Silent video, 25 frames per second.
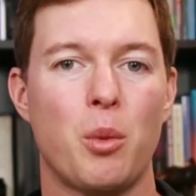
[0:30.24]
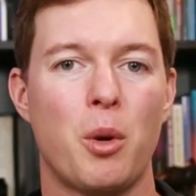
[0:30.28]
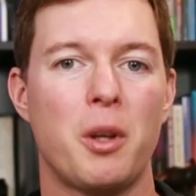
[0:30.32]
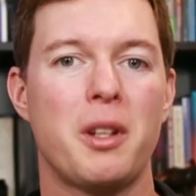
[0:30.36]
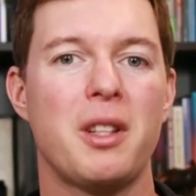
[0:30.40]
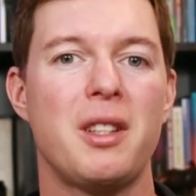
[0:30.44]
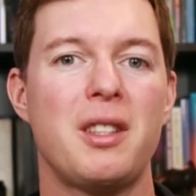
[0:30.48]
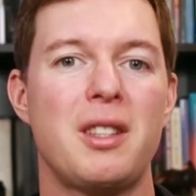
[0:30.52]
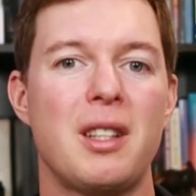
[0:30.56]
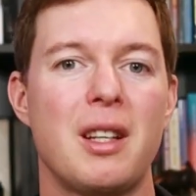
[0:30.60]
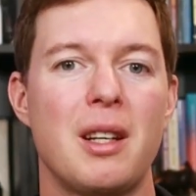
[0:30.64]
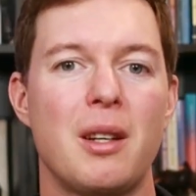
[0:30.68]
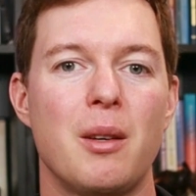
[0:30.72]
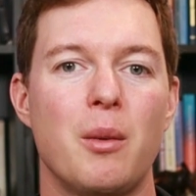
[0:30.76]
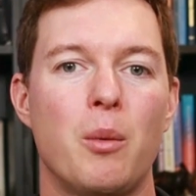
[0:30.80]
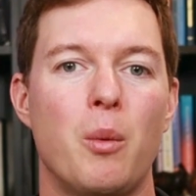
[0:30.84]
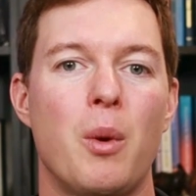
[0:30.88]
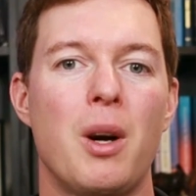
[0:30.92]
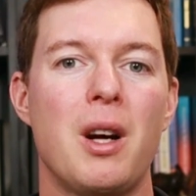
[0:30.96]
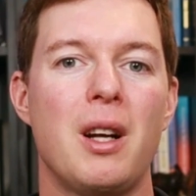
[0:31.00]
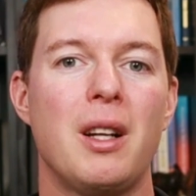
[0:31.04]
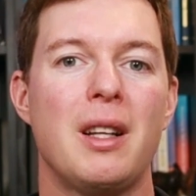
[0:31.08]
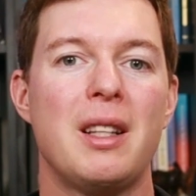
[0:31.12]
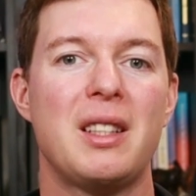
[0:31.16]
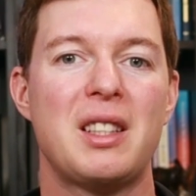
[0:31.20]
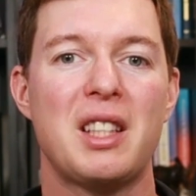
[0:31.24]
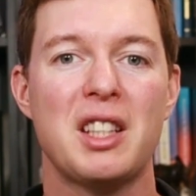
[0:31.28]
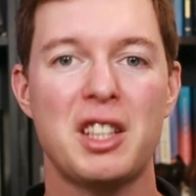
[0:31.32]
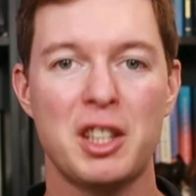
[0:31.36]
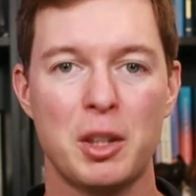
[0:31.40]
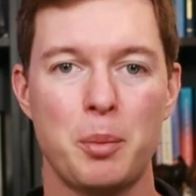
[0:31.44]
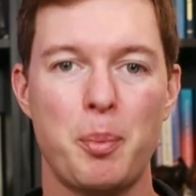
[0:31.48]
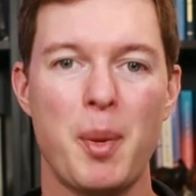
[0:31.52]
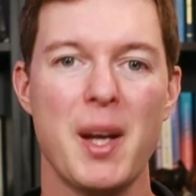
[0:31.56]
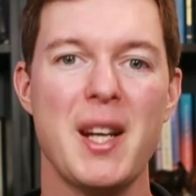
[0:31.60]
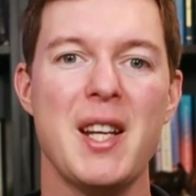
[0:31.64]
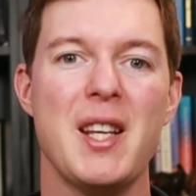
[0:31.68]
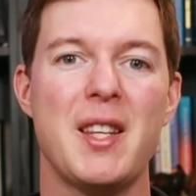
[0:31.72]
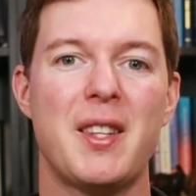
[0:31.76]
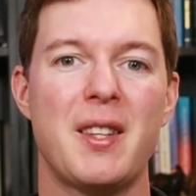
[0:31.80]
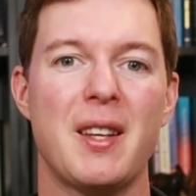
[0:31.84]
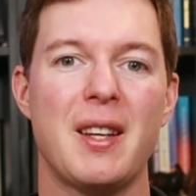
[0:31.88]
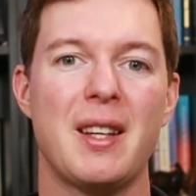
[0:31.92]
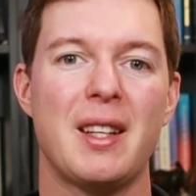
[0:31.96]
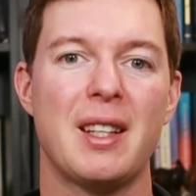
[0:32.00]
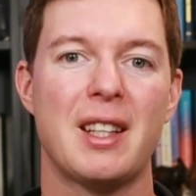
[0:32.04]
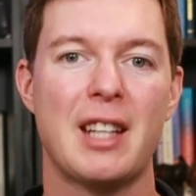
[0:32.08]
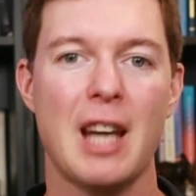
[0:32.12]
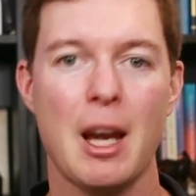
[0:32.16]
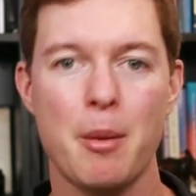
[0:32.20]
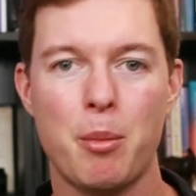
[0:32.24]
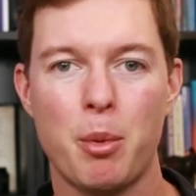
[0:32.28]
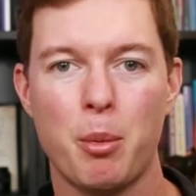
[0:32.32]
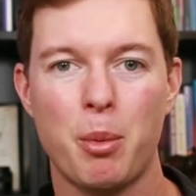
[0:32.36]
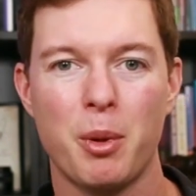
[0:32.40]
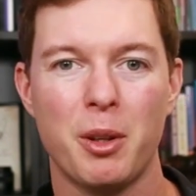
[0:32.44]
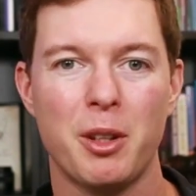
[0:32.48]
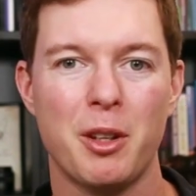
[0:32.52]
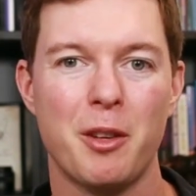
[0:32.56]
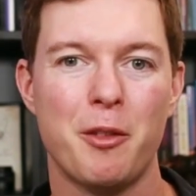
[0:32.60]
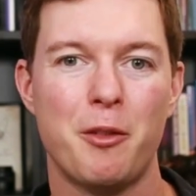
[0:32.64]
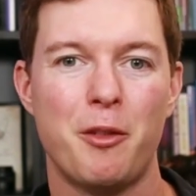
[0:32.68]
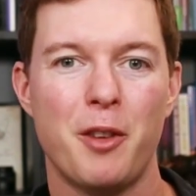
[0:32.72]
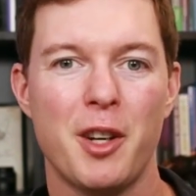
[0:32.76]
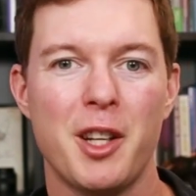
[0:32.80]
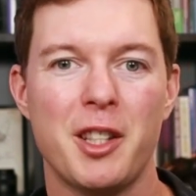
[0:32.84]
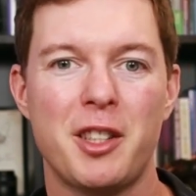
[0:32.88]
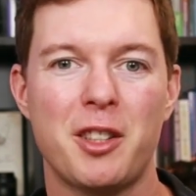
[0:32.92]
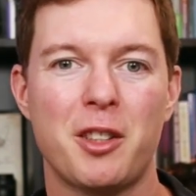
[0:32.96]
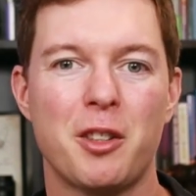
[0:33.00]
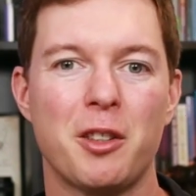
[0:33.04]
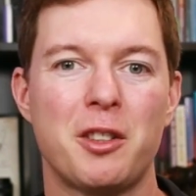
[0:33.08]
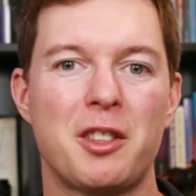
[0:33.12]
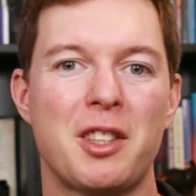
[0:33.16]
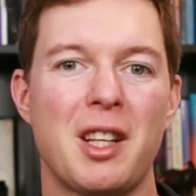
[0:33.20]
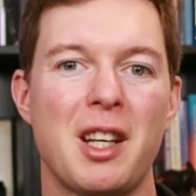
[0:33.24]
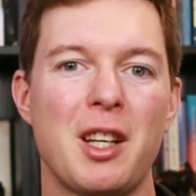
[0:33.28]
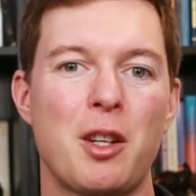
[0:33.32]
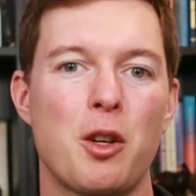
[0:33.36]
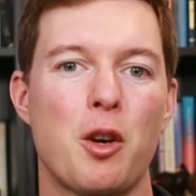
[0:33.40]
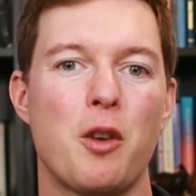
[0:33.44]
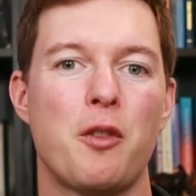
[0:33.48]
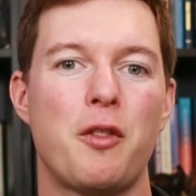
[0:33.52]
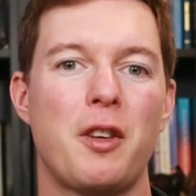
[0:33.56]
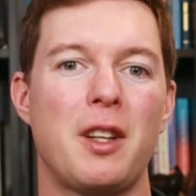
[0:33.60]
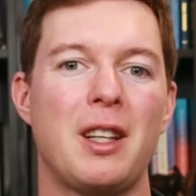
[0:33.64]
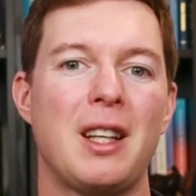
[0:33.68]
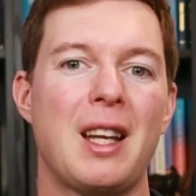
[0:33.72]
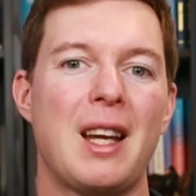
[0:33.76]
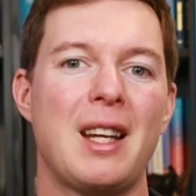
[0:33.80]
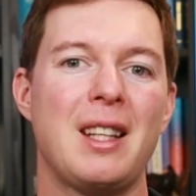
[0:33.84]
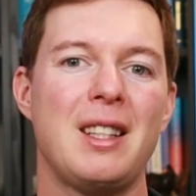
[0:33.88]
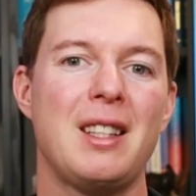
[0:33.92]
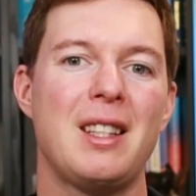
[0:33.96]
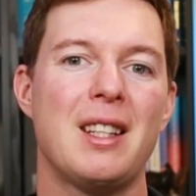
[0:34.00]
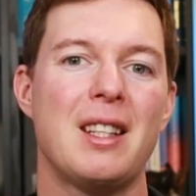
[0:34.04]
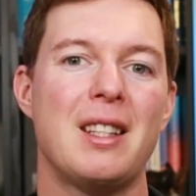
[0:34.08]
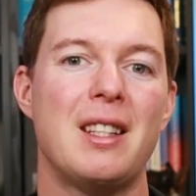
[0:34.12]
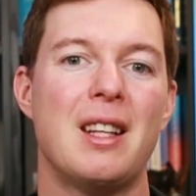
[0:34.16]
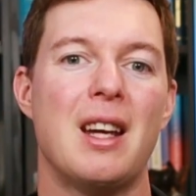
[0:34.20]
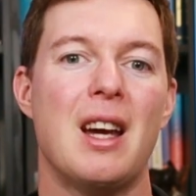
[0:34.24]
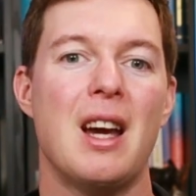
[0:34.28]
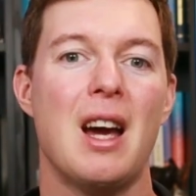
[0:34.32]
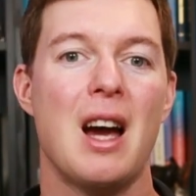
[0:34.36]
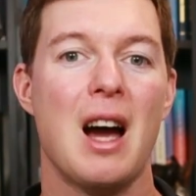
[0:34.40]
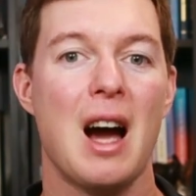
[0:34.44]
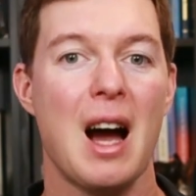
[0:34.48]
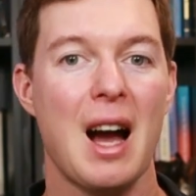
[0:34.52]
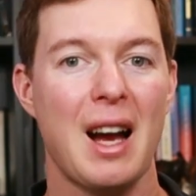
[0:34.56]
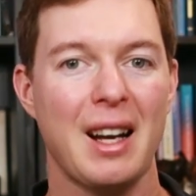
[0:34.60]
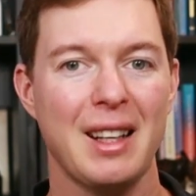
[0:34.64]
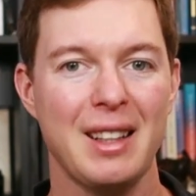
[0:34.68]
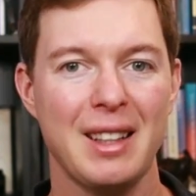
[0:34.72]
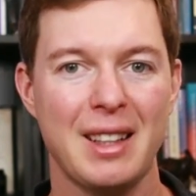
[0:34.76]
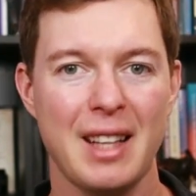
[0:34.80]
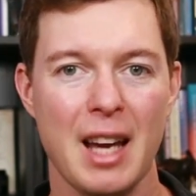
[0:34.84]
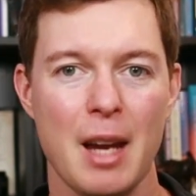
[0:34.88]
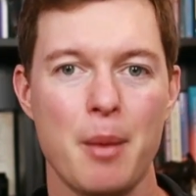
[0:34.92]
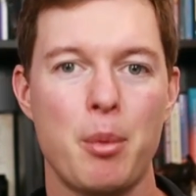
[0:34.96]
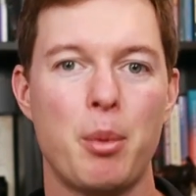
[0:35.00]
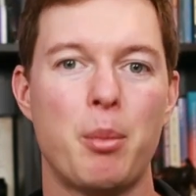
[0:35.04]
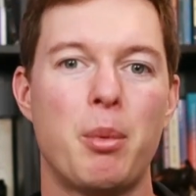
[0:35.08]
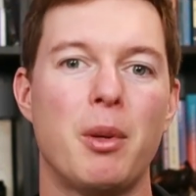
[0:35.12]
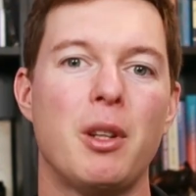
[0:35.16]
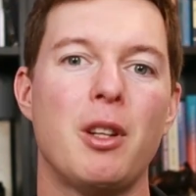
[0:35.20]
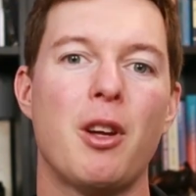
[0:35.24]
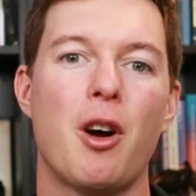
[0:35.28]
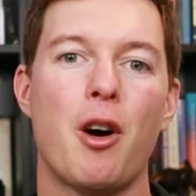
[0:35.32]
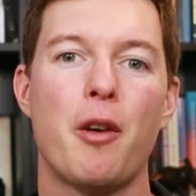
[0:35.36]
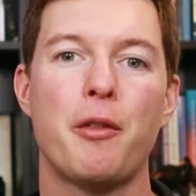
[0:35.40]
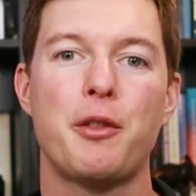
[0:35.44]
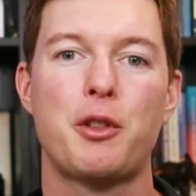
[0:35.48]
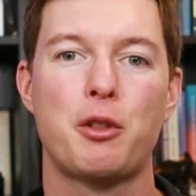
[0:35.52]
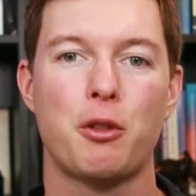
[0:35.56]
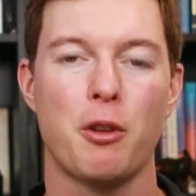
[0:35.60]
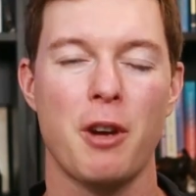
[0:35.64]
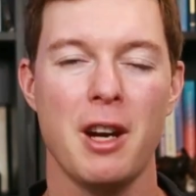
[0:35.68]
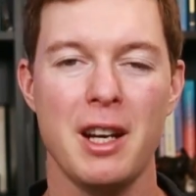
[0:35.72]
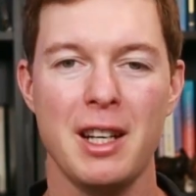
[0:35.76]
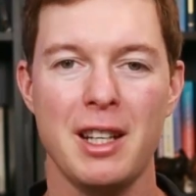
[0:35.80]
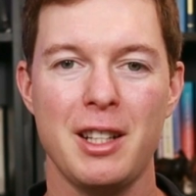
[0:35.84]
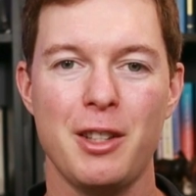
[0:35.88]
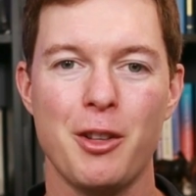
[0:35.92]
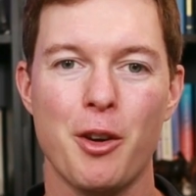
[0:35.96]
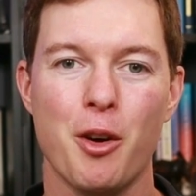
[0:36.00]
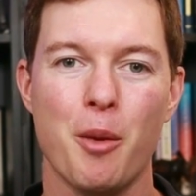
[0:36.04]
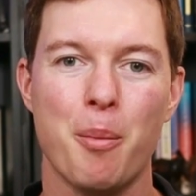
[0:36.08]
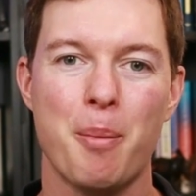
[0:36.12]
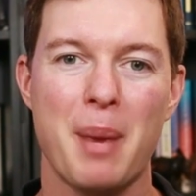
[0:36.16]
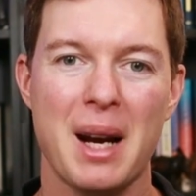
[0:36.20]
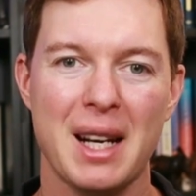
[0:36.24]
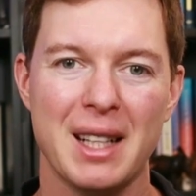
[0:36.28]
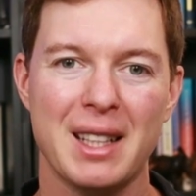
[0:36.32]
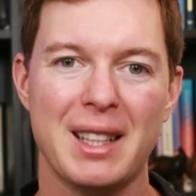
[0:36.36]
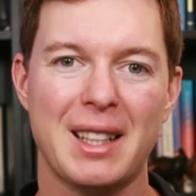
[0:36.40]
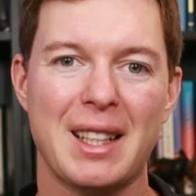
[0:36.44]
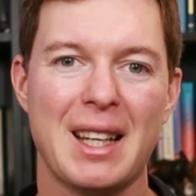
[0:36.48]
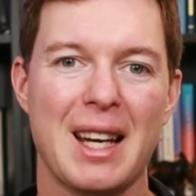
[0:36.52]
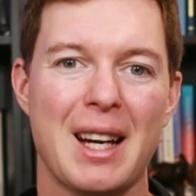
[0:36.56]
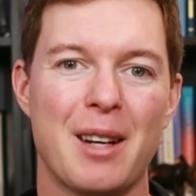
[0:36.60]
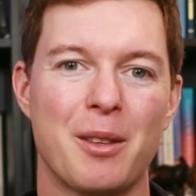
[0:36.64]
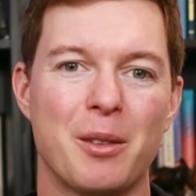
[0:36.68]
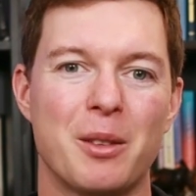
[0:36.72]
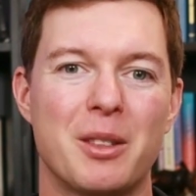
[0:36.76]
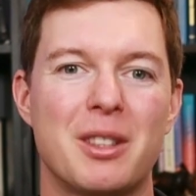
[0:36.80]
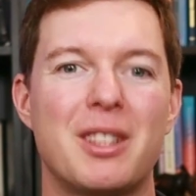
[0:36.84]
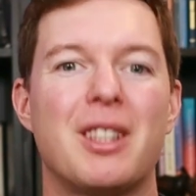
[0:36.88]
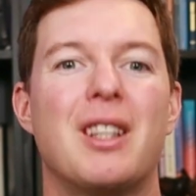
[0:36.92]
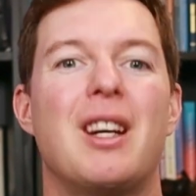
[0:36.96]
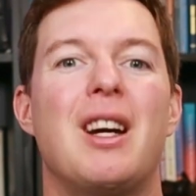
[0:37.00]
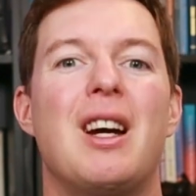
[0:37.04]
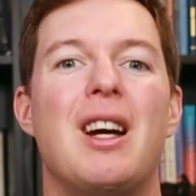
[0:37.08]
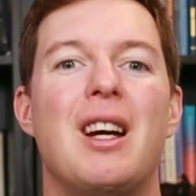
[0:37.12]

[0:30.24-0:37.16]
what is it? Well, it's a spinny thing capable of vertical takeoff and landing, and capable of draining your bank account.